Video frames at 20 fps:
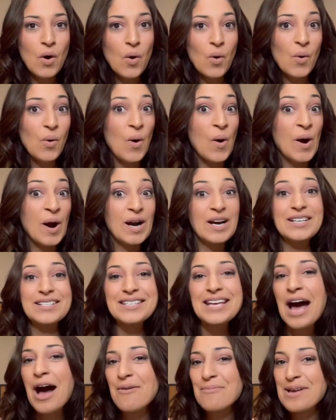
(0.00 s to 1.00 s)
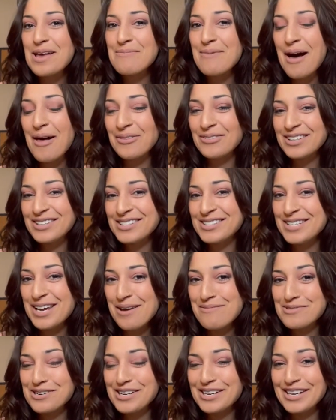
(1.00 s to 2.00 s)
Or tell me about this
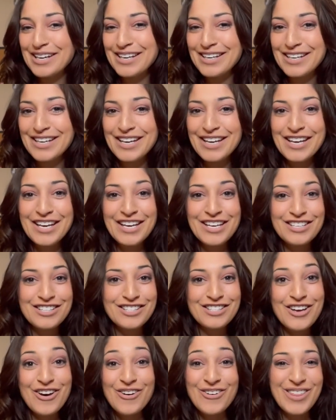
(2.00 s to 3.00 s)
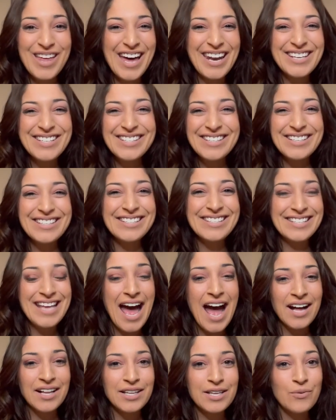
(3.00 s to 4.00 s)
neighborhood. So that is
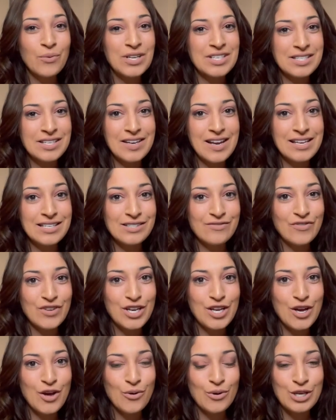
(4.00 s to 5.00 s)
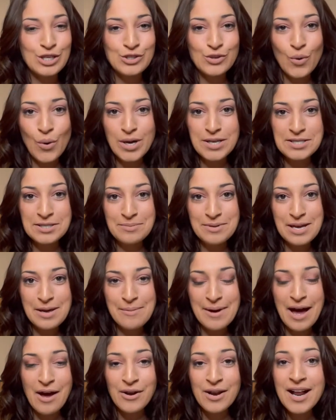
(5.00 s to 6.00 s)
exactly what today's video is going to be
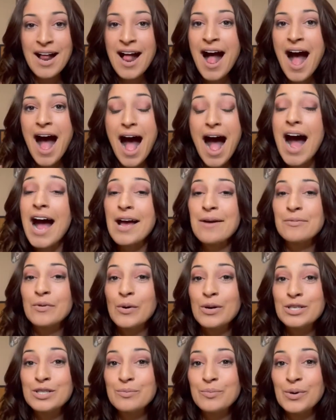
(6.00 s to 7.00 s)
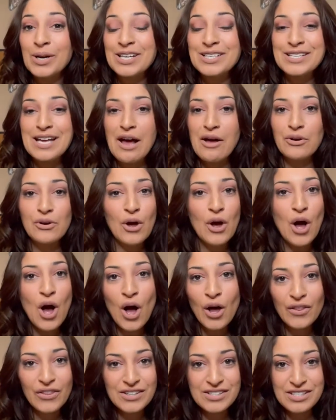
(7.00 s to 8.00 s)
about. I'm going to break down
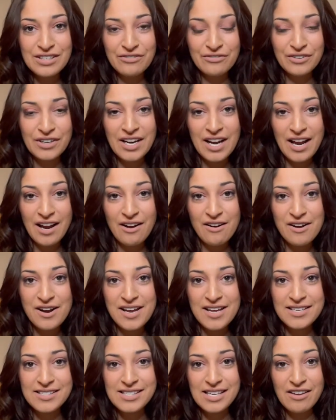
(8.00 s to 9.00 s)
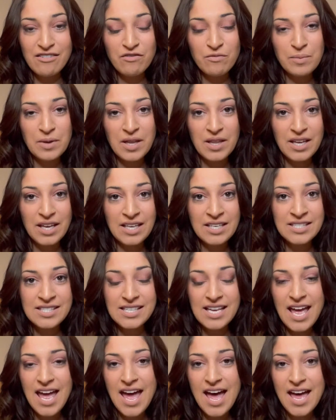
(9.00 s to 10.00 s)
all the different areas of Billings
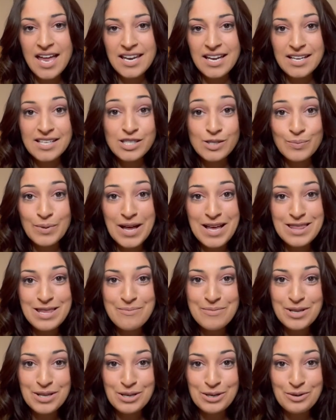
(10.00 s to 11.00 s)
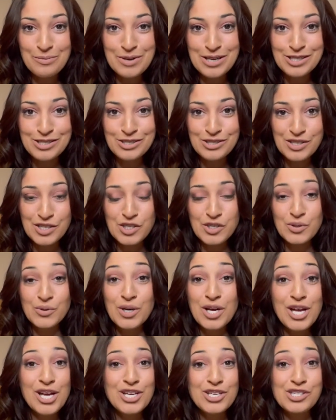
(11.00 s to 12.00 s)
and explain them a little bit to you
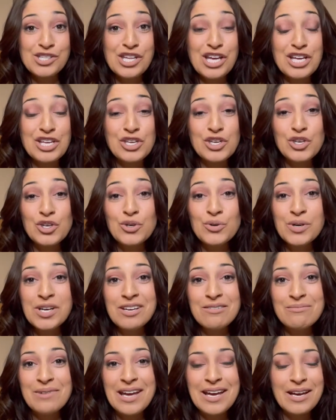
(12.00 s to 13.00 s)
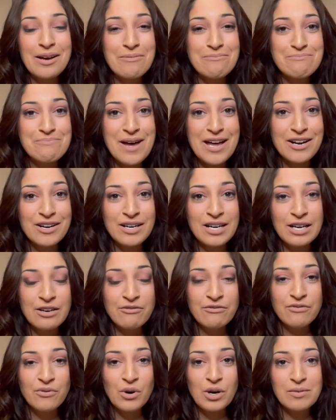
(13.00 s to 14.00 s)
so that you can make a better
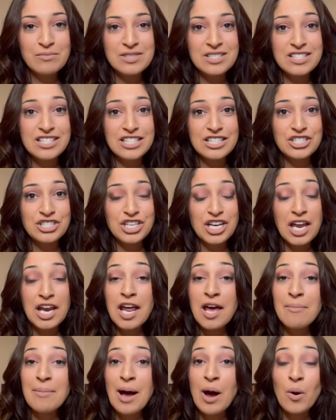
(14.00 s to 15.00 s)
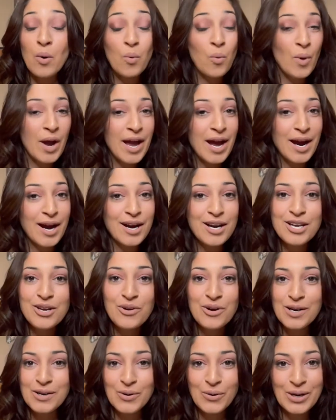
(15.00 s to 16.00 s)
informed decision about where
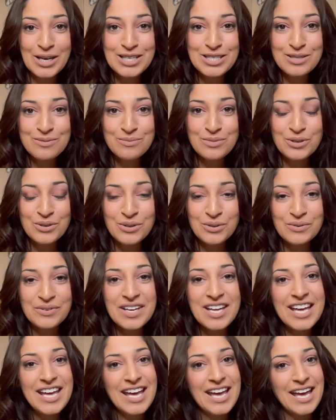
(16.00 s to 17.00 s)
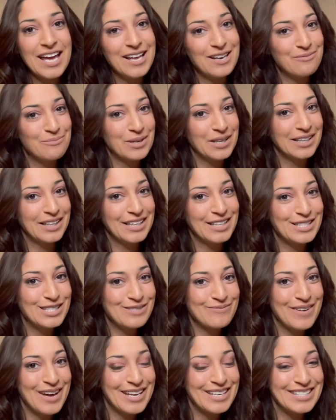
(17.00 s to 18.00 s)
you are going to move in
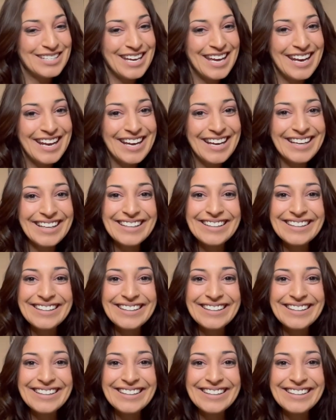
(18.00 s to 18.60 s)
Billings, Montana.